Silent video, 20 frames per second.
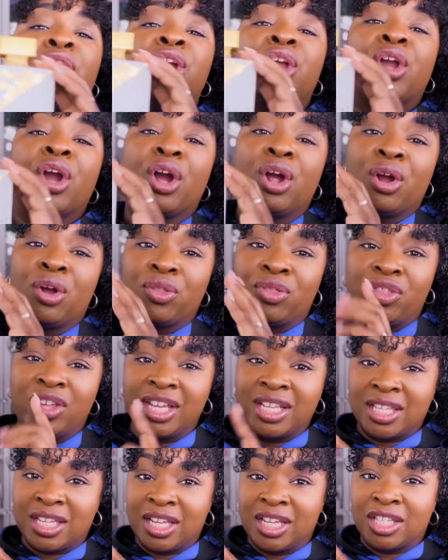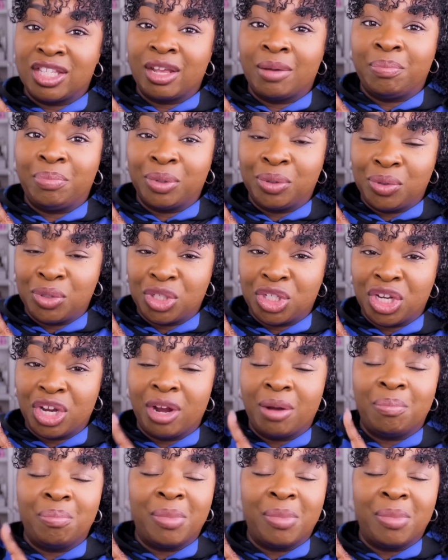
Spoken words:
girl, this is the bougier,